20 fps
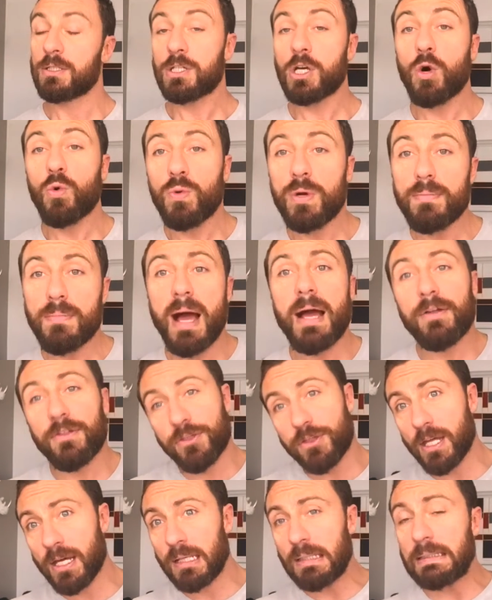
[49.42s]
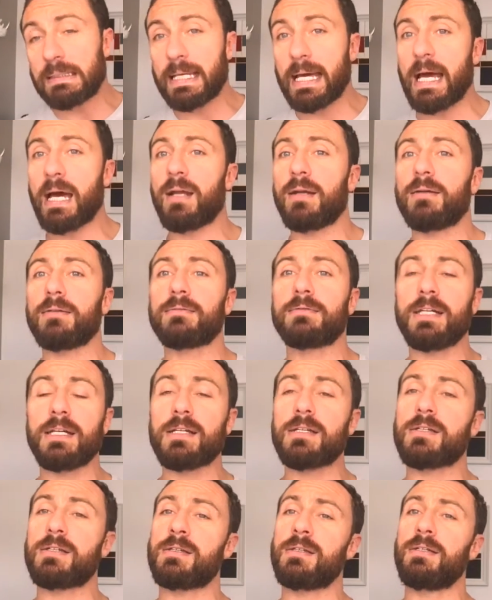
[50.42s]
So we might think that
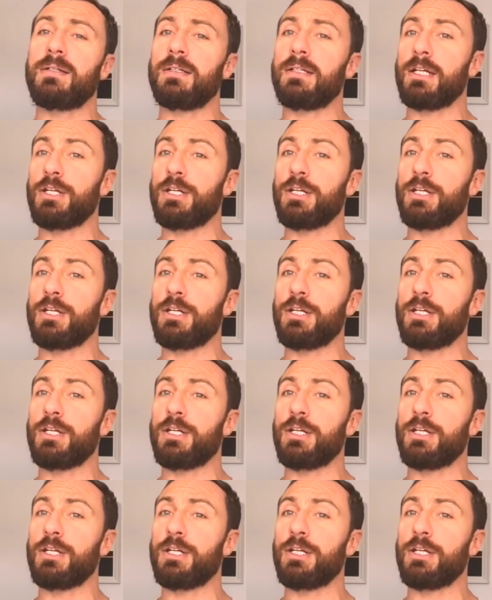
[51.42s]
this